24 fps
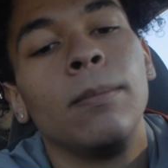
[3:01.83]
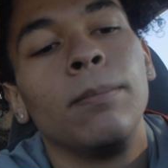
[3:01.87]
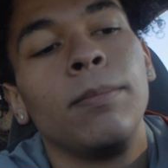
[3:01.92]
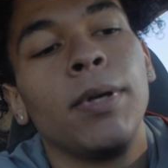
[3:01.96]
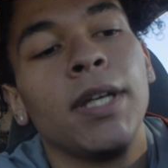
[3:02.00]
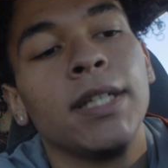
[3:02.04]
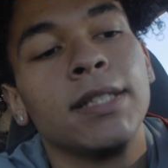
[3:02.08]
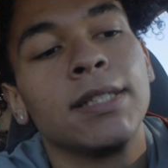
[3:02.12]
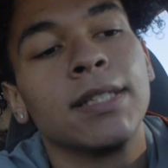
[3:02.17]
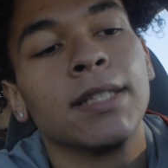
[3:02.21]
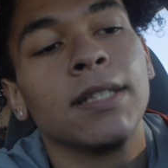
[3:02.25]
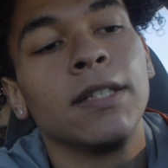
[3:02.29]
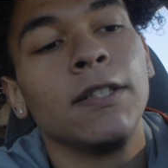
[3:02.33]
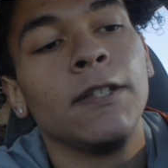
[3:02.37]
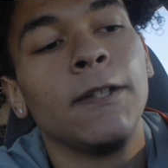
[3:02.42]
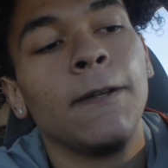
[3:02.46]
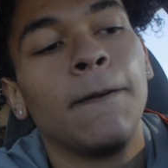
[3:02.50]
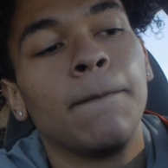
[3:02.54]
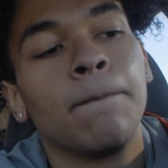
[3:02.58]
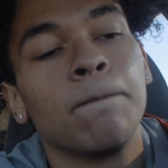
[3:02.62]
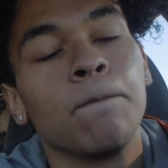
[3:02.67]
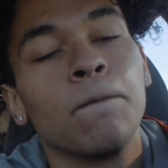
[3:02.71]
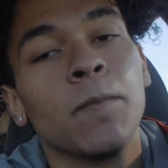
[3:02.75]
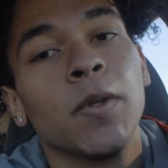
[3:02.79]

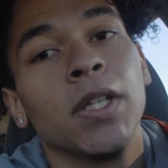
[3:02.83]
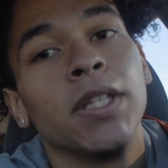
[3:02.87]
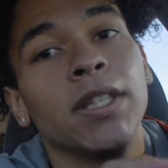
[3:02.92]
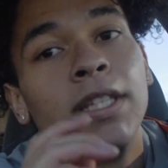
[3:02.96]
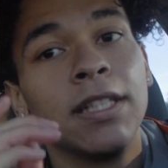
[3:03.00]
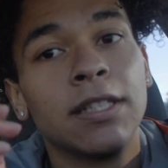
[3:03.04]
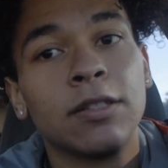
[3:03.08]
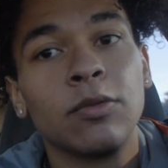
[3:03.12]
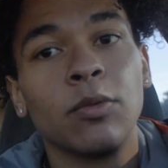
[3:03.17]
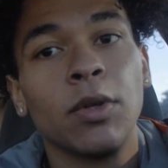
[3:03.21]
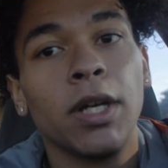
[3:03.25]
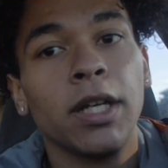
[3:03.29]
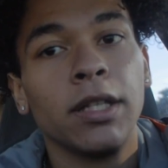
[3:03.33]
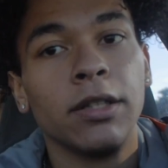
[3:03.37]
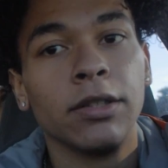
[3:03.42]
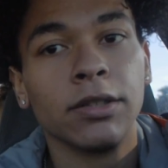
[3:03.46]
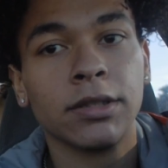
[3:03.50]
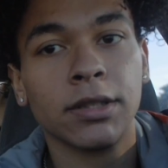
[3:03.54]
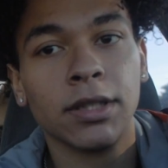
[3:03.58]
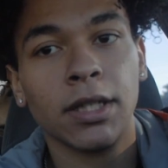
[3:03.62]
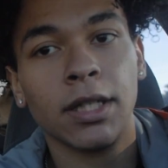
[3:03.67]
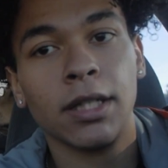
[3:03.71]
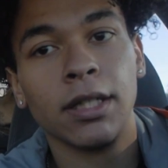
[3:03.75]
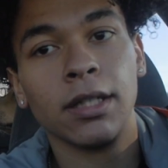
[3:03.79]
Basically, this is what I
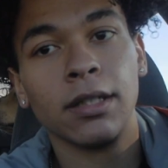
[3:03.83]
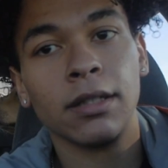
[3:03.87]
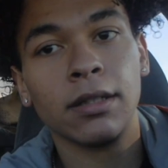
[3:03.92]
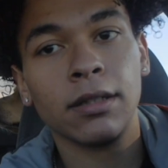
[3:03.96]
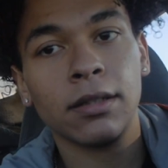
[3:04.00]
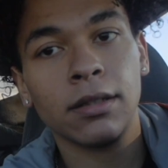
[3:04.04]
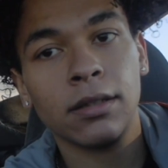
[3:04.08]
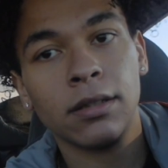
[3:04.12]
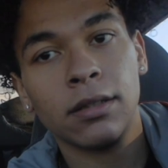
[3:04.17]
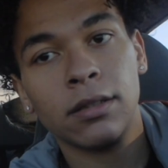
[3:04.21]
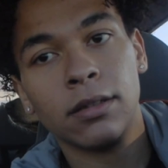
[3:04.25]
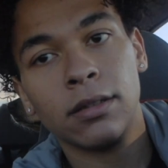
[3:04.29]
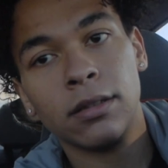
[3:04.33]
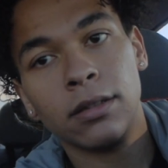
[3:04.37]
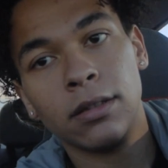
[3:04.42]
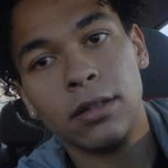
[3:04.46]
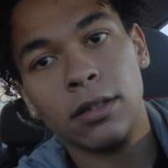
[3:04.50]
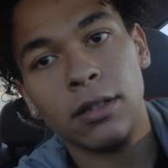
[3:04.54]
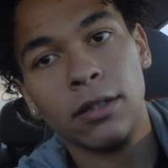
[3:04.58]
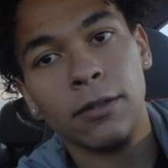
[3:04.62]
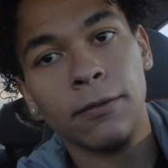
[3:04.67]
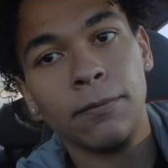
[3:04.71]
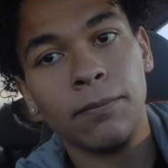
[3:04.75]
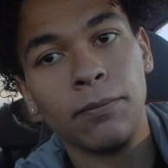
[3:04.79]
looked like
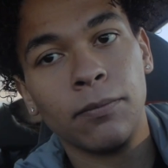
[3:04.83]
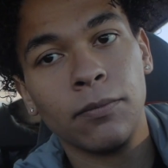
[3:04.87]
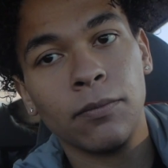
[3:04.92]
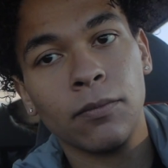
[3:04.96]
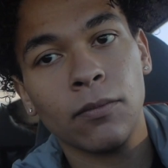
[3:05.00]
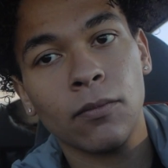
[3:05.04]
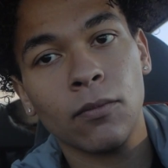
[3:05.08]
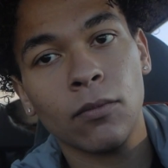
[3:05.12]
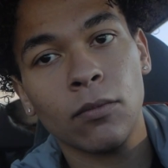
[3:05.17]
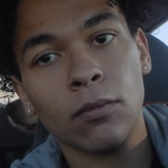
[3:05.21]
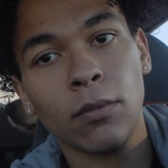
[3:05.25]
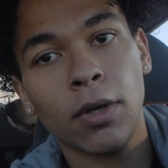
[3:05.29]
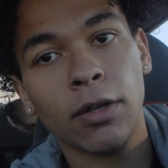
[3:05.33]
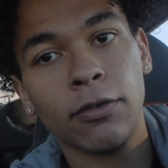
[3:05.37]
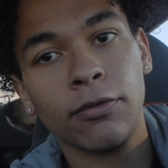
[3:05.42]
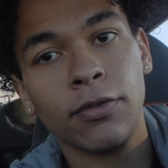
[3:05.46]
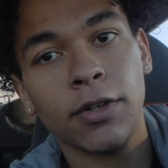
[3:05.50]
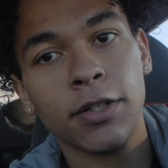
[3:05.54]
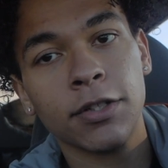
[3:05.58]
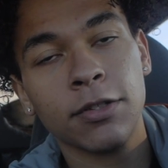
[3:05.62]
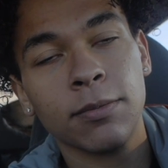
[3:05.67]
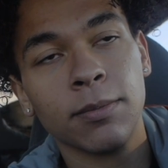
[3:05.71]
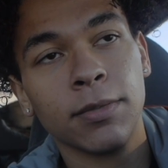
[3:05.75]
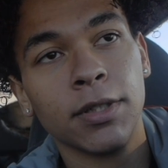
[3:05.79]
my
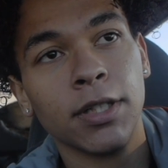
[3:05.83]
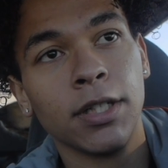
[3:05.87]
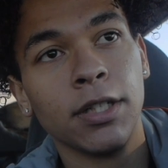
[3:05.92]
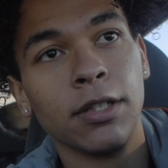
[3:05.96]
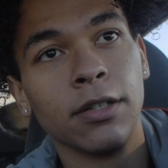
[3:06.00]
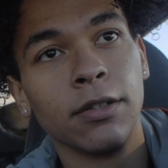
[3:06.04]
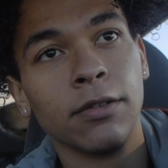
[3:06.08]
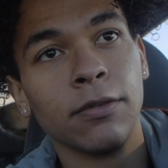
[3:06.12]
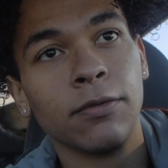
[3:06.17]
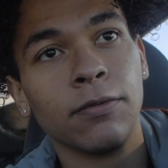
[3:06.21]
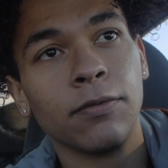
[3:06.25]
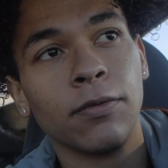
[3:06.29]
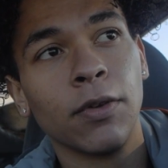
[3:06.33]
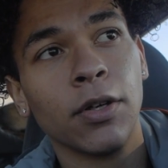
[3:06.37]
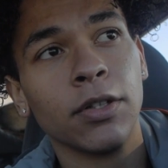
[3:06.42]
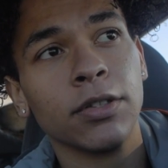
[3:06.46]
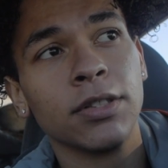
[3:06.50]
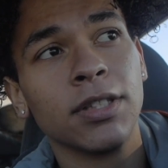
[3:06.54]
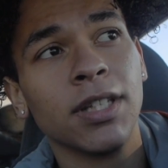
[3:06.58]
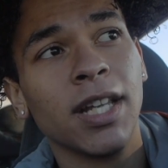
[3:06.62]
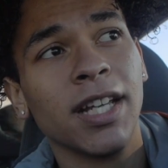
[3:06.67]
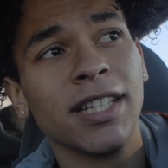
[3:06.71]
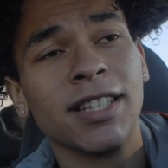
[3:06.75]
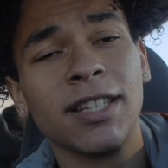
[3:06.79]
freshman year,
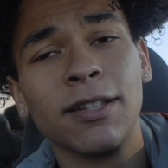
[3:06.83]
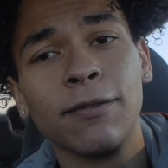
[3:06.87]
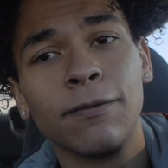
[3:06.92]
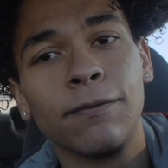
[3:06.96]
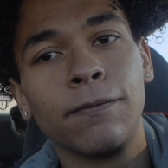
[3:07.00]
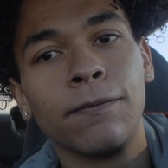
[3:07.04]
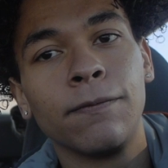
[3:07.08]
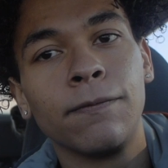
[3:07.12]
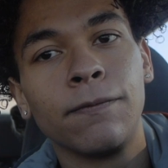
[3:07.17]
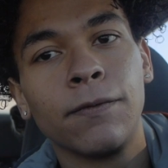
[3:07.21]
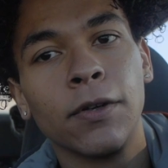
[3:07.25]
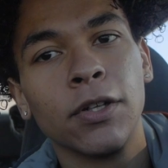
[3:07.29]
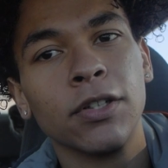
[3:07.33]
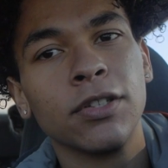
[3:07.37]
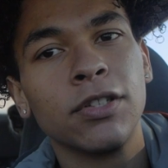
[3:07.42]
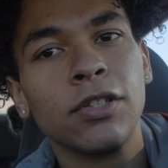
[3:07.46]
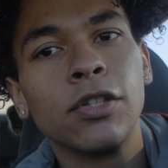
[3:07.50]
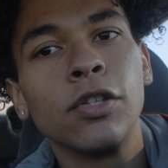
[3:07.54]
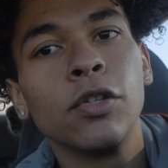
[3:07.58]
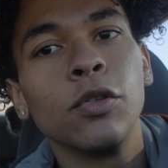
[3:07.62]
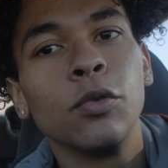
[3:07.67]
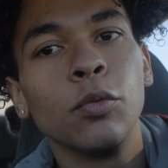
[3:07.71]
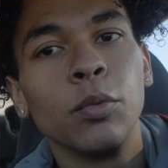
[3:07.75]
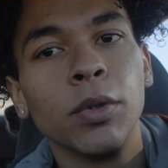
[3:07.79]
first like the
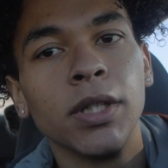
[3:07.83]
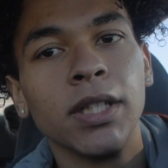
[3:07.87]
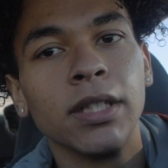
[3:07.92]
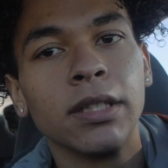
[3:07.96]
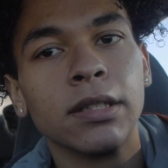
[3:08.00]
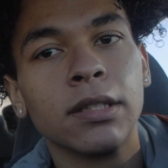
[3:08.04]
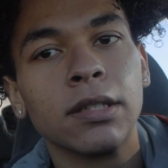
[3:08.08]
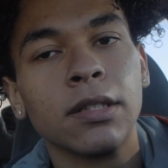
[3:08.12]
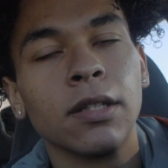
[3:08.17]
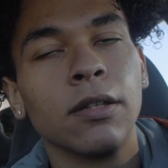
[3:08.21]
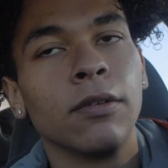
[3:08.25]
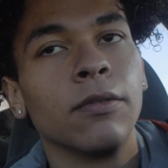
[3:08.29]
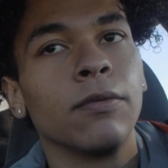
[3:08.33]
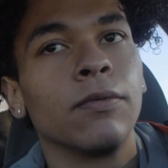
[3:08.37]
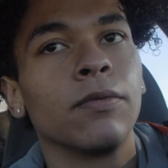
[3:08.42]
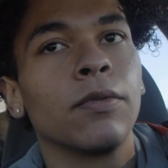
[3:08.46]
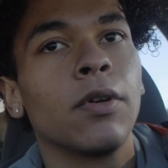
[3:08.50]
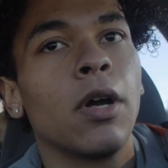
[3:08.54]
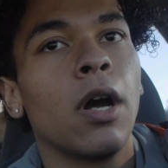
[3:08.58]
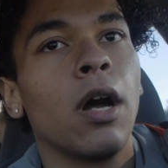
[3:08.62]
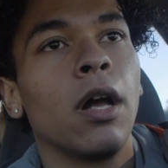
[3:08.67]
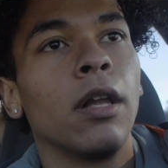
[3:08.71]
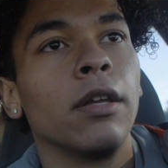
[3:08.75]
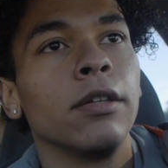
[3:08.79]
first two weeks of
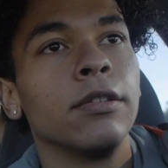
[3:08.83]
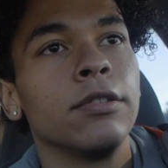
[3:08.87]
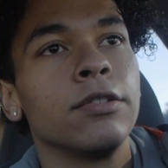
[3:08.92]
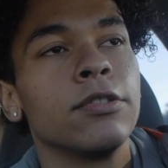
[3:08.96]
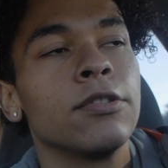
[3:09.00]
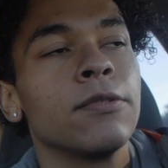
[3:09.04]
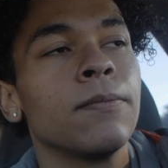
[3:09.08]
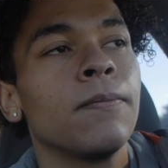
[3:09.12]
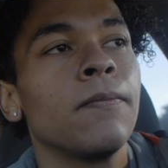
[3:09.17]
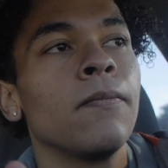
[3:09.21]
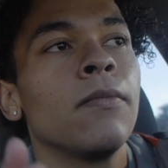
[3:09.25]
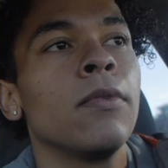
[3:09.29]
college.